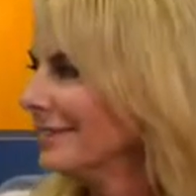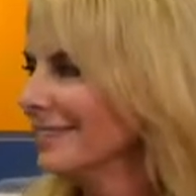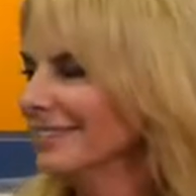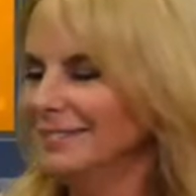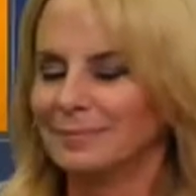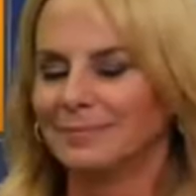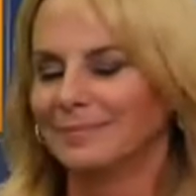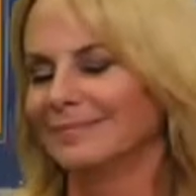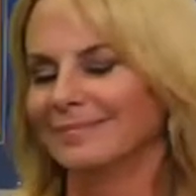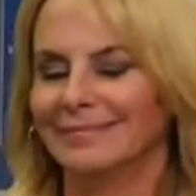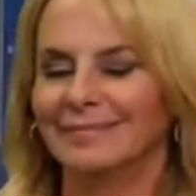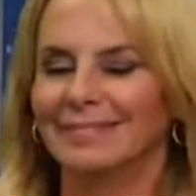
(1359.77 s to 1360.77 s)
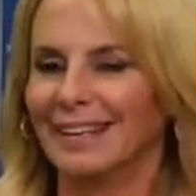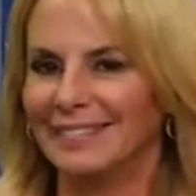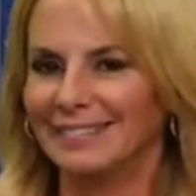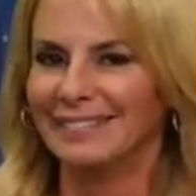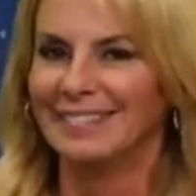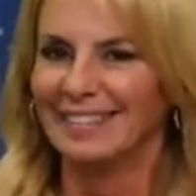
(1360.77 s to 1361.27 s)

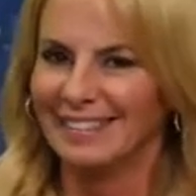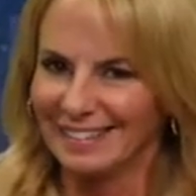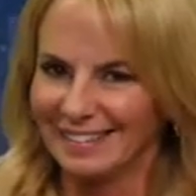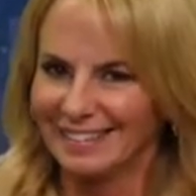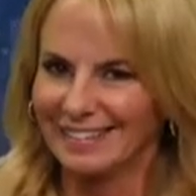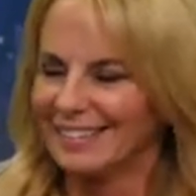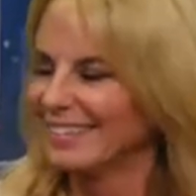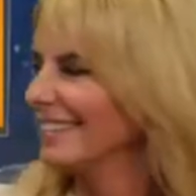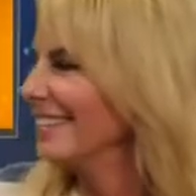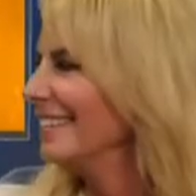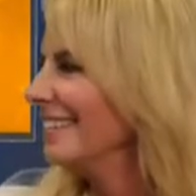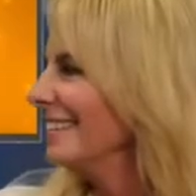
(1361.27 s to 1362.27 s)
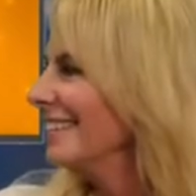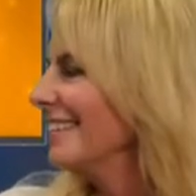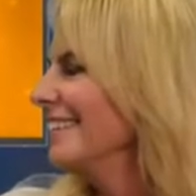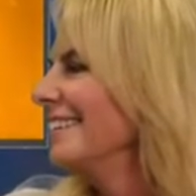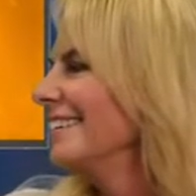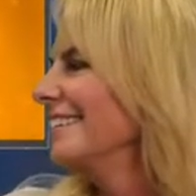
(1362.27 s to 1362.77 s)

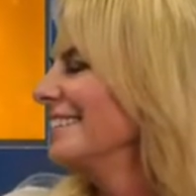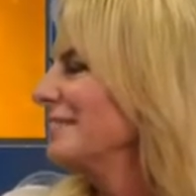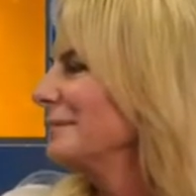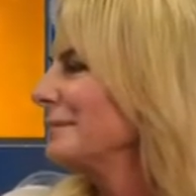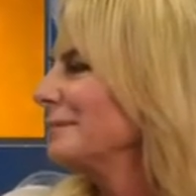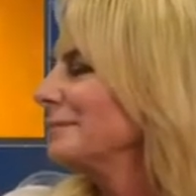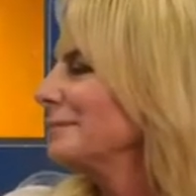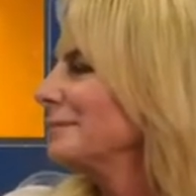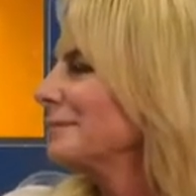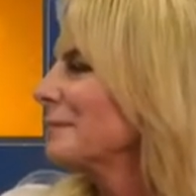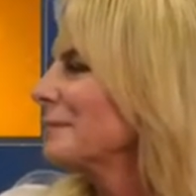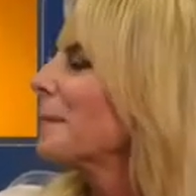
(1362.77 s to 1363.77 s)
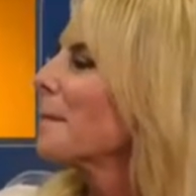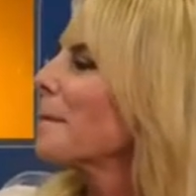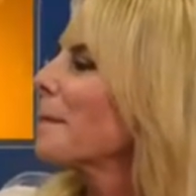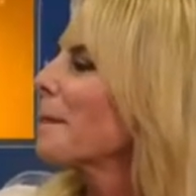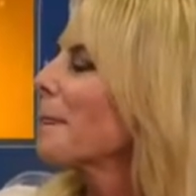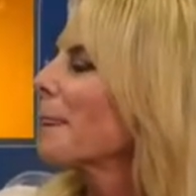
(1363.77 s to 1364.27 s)

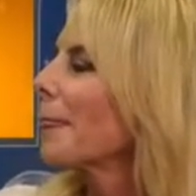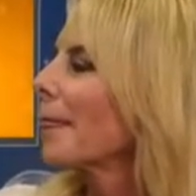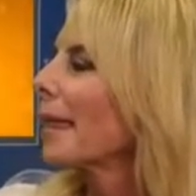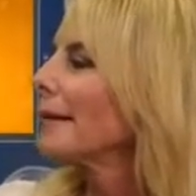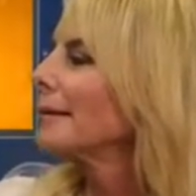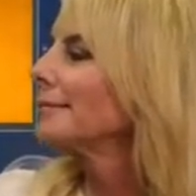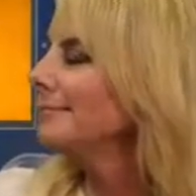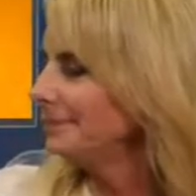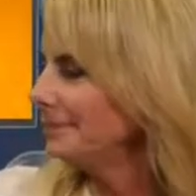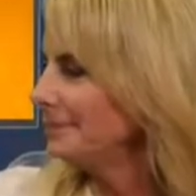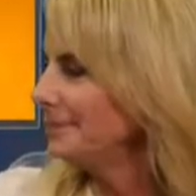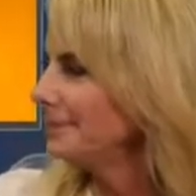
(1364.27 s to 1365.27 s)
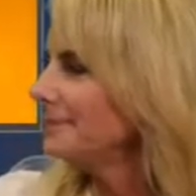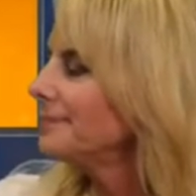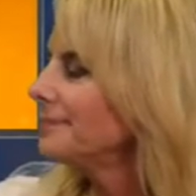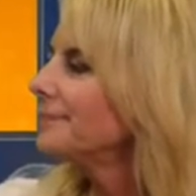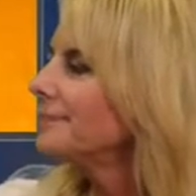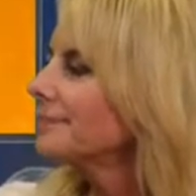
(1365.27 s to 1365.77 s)

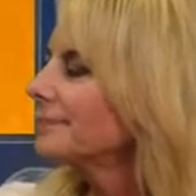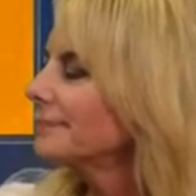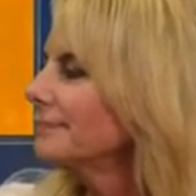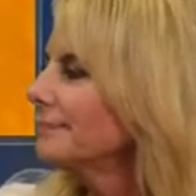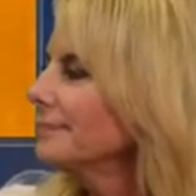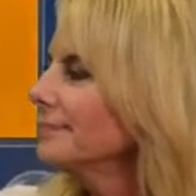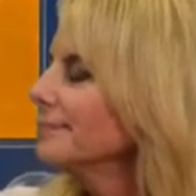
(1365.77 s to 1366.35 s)
(silent)